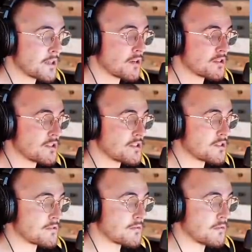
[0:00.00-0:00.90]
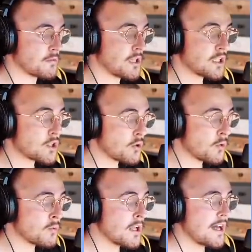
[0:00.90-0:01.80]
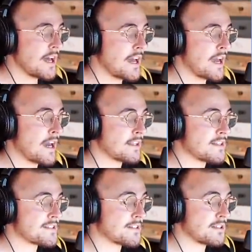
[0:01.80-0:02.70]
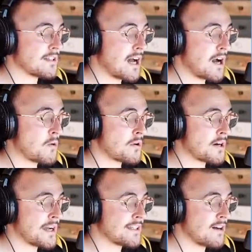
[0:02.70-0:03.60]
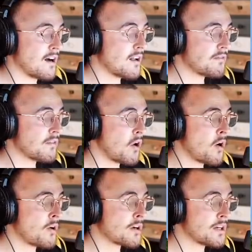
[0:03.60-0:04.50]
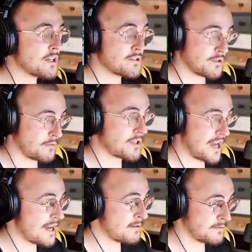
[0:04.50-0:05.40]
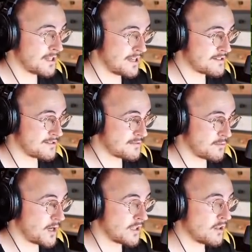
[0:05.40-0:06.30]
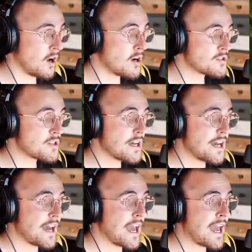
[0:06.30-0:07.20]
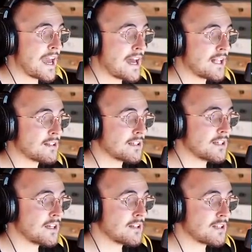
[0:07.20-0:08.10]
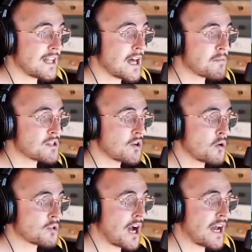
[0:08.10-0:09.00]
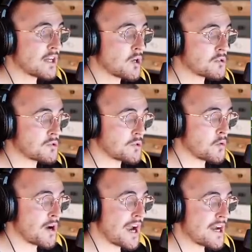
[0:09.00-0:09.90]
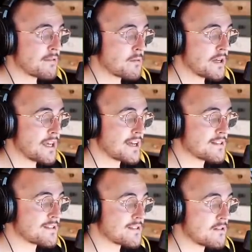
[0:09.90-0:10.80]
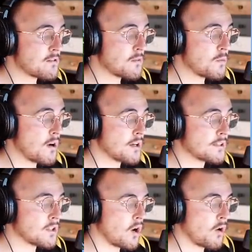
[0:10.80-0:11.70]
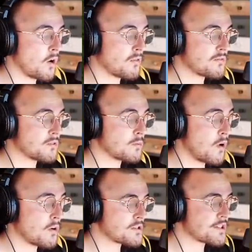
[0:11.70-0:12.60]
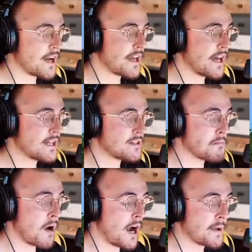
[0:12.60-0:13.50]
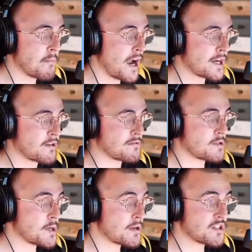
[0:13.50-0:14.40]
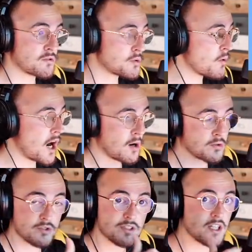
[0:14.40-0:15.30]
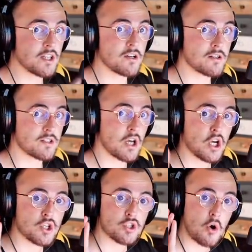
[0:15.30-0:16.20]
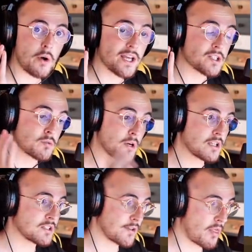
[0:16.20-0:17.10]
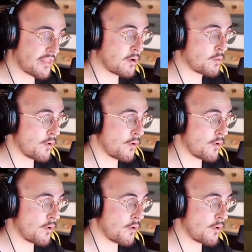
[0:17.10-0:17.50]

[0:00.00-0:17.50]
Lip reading: because it's really cool, and it's an hour and a half long, so yeah, that's quite a lot. And in that episode I go through every and single one of the words I had in my Minecraft series throughout the years, so it's really something